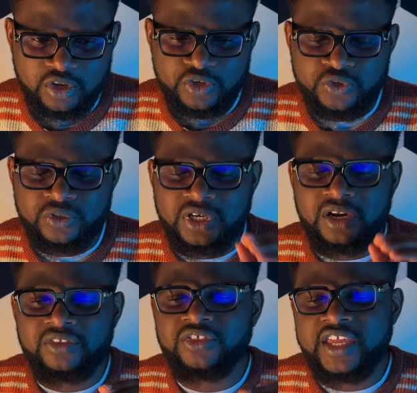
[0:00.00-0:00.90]
so there
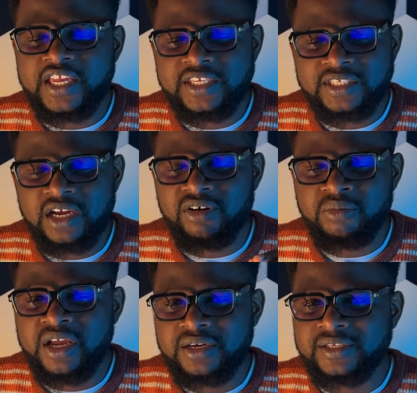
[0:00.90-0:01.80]
are things that
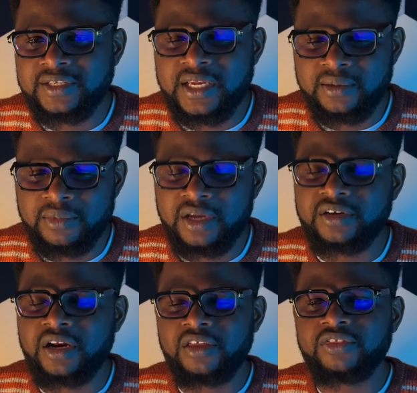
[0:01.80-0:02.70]
remain the same and
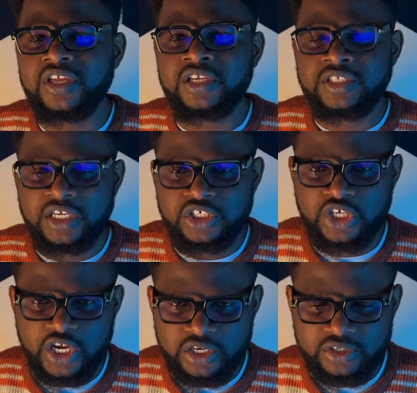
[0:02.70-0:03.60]
there are things that
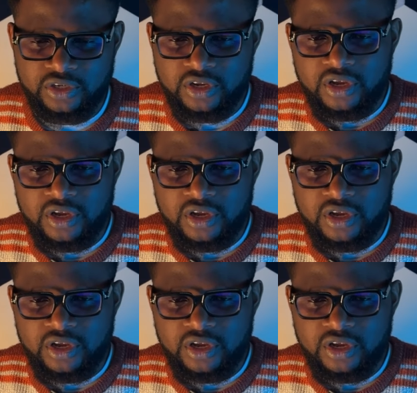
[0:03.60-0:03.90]
change.